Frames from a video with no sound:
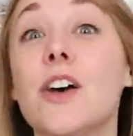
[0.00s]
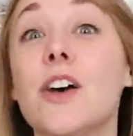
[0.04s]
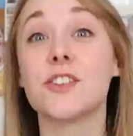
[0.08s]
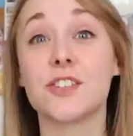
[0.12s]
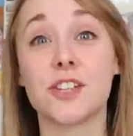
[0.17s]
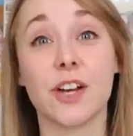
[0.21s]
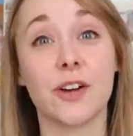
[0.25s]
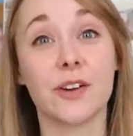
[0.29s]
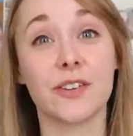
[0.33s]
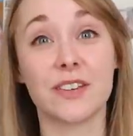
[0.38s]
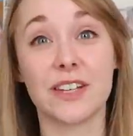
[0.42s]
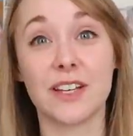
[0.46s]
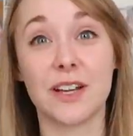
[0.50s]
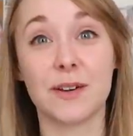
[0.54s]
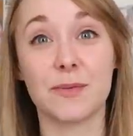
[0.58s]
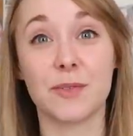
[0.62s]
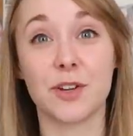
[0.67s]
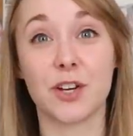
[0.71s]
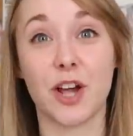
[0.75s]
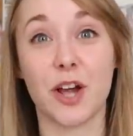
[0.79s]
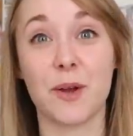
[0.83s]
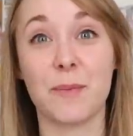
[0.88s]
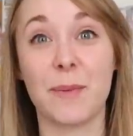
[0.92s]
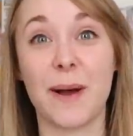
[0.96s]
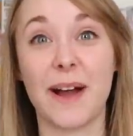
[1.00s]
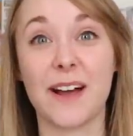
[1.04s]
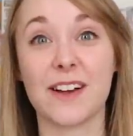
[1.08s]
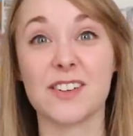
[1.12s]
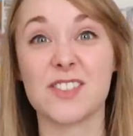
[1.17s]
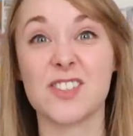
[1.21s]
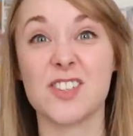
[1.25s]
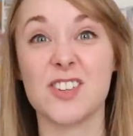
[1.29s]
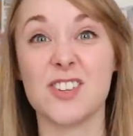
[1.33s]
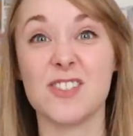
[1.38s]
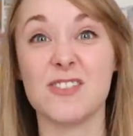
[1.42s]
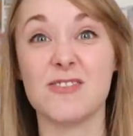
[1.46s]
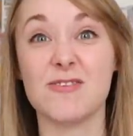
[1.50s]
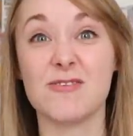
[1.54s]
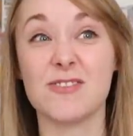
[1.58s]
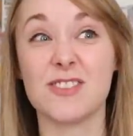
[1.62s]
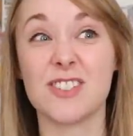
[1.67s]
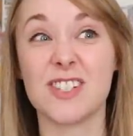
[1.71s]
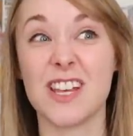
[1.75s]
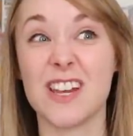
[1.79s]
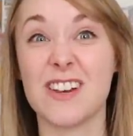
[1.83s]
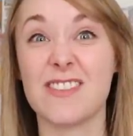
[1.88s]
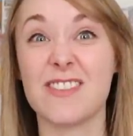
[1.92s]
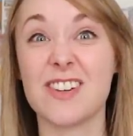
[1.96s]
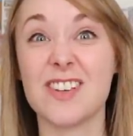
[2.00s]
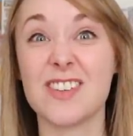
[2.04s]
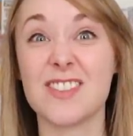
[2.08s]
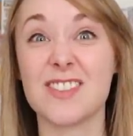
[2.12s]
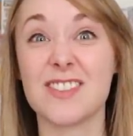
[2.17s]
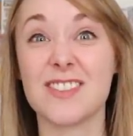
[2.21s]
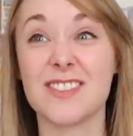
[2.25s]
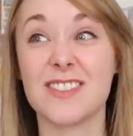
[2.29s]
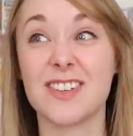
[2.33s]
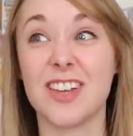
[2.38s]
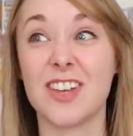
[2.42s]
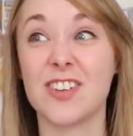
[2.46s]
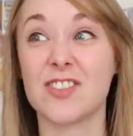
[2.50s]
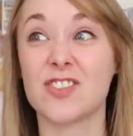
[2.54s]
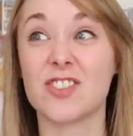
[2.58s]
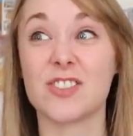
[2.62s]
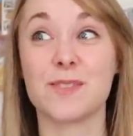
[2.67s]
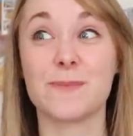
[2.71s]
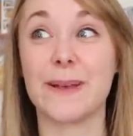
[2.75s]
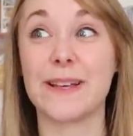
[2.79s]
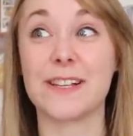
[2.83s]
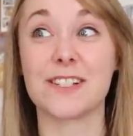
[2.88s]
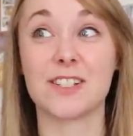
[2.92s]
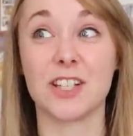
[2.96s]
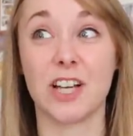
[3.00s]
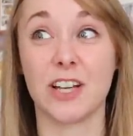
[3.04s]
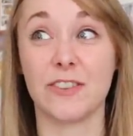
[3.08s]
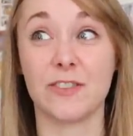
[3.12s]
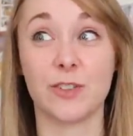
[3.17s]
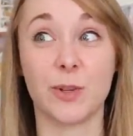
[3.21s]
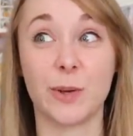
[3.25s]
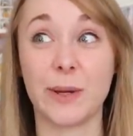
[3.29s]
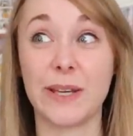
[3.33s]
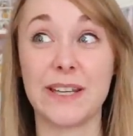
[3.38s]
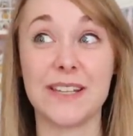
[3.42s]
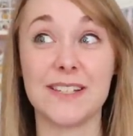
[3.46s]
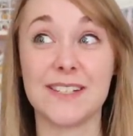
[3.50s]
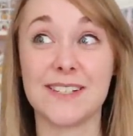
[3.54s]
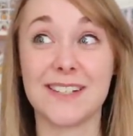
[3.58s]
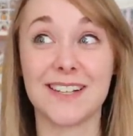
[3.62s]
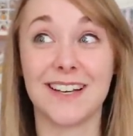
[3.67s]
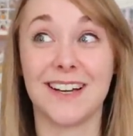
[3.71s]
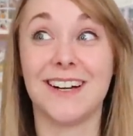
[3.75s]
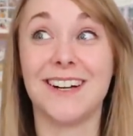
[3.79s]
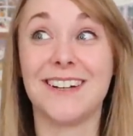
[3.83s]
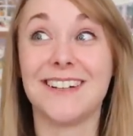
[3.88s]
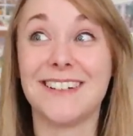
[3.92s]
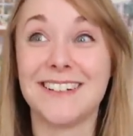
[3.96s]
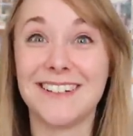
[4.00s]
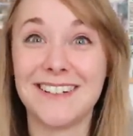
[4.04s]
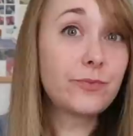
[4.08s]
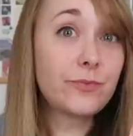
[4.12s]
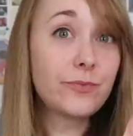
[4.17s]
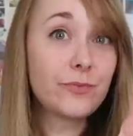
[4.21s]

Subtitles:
So I think I'm going to go back to series. It just makes life a lot easier.